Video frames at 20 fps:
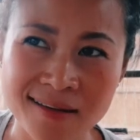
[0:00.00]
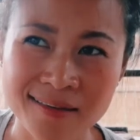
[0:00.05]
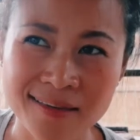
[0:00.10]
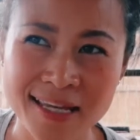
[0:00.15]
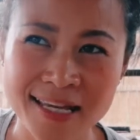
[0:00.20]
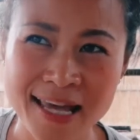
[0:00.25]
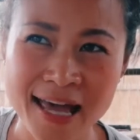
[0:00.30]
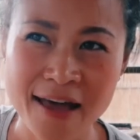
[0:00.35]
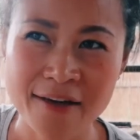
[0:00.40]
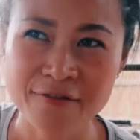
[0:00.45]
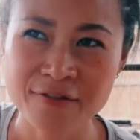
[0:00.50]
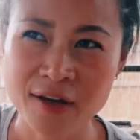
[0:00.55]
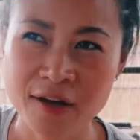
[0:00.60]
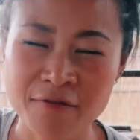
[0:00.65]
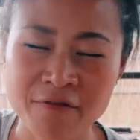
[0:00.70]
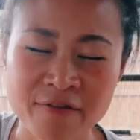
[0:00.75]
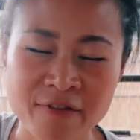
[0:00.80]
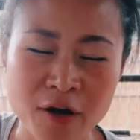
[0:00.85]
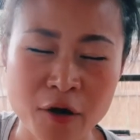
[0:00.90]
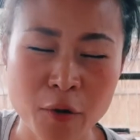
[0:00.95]
they have a
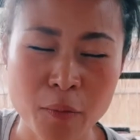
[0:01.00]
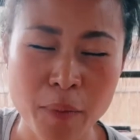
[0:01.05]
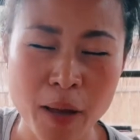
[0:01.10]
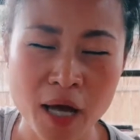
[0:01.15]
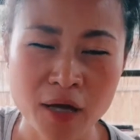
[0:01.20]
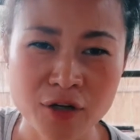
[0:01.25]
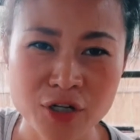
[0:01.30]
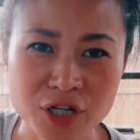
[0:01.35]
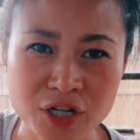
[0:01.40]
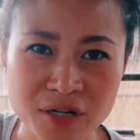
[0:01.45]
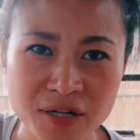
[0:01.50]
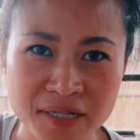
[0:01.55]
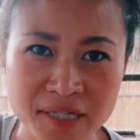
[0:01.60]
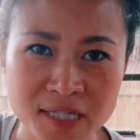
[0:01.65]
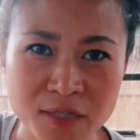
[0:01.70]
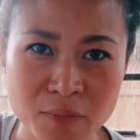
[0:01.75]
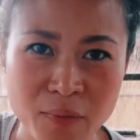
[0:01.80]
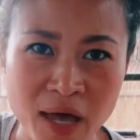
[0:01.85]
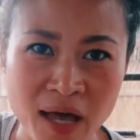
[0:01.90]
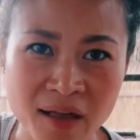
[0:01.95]
very pungent
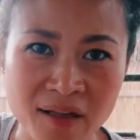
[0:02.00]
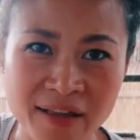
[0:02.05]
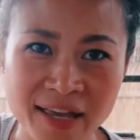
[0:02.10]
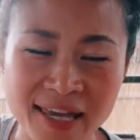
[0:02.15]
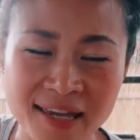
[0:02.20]
smell